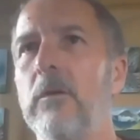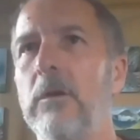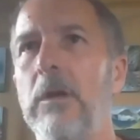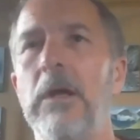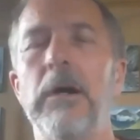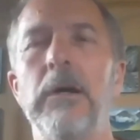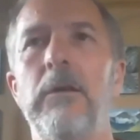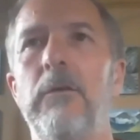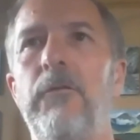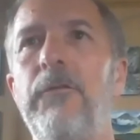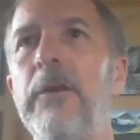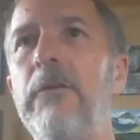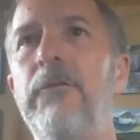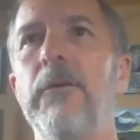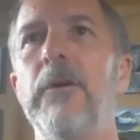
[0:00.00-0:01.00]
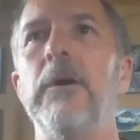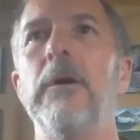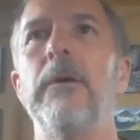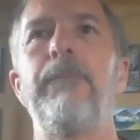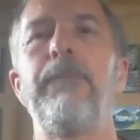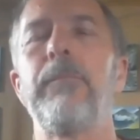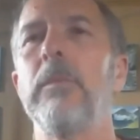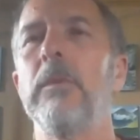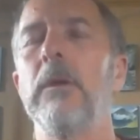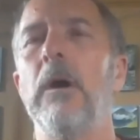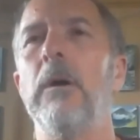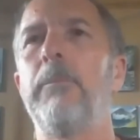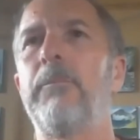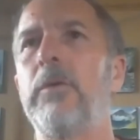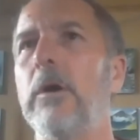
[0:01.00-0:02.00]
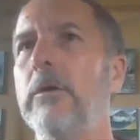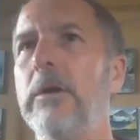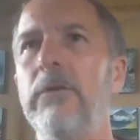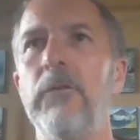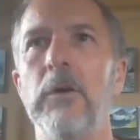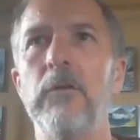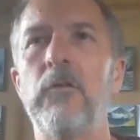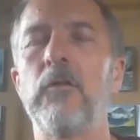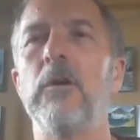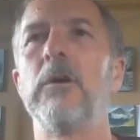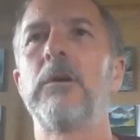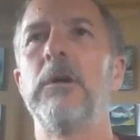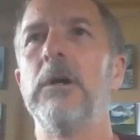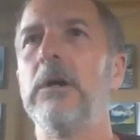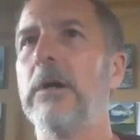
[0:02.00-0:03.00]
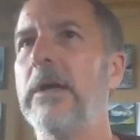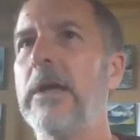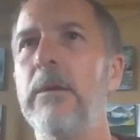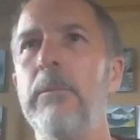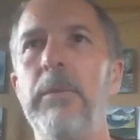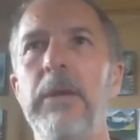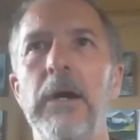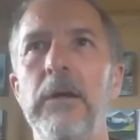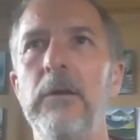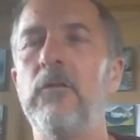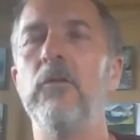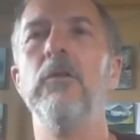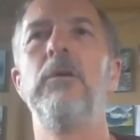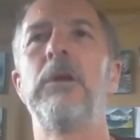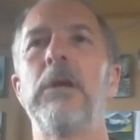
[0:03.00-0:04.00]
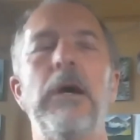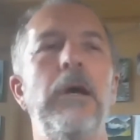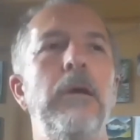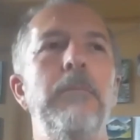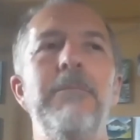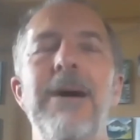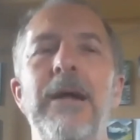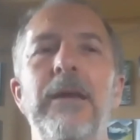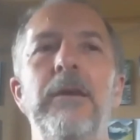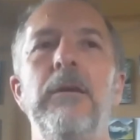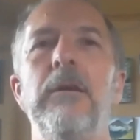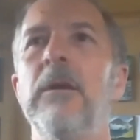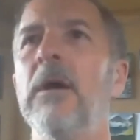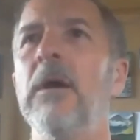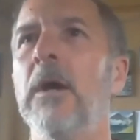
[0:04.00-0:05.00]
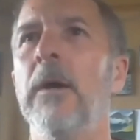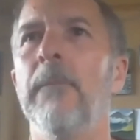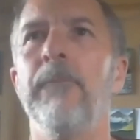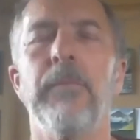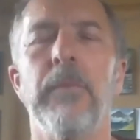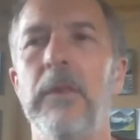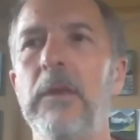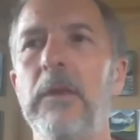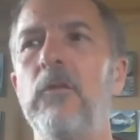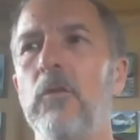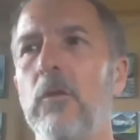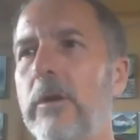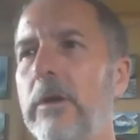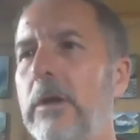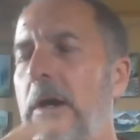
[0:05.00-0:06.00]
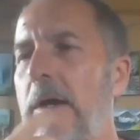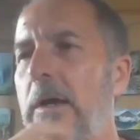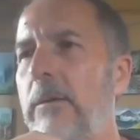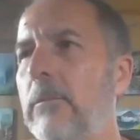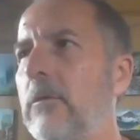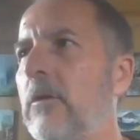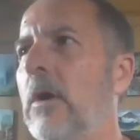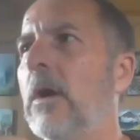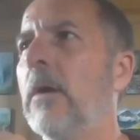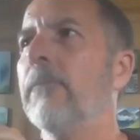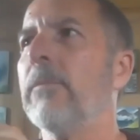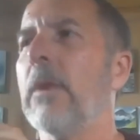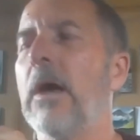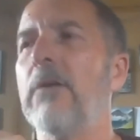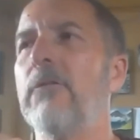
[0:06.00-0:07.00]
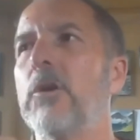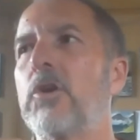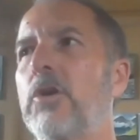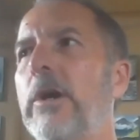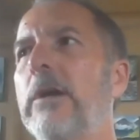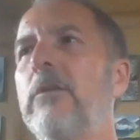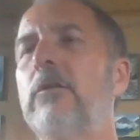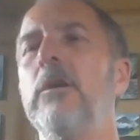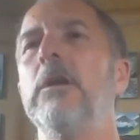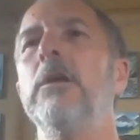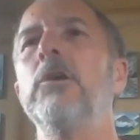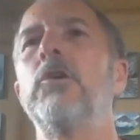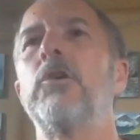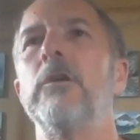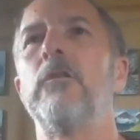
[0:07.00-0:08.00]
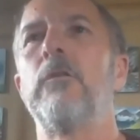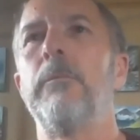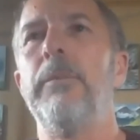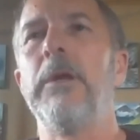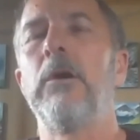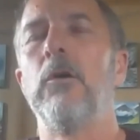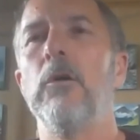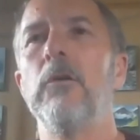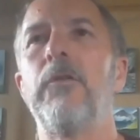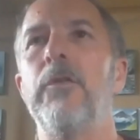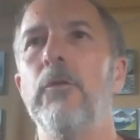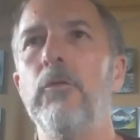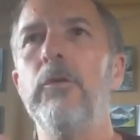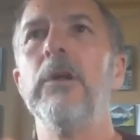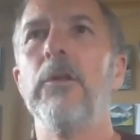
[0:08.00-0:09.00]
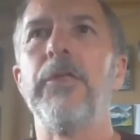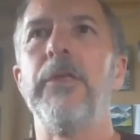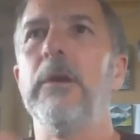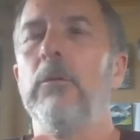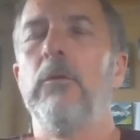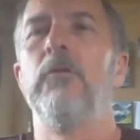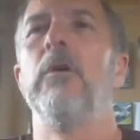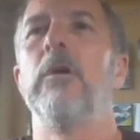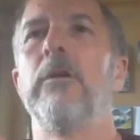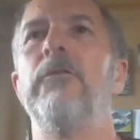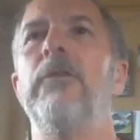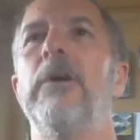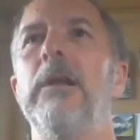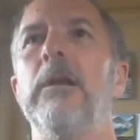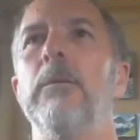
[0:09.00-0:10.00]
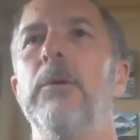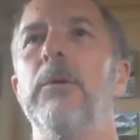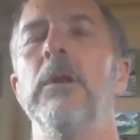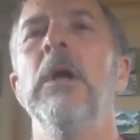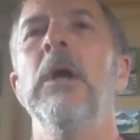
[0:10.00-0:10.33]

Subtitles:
like FIFA, Pro Evo Soccer, NBA 2K, Madden, these sort of games have attracted interest because the real thing was not available.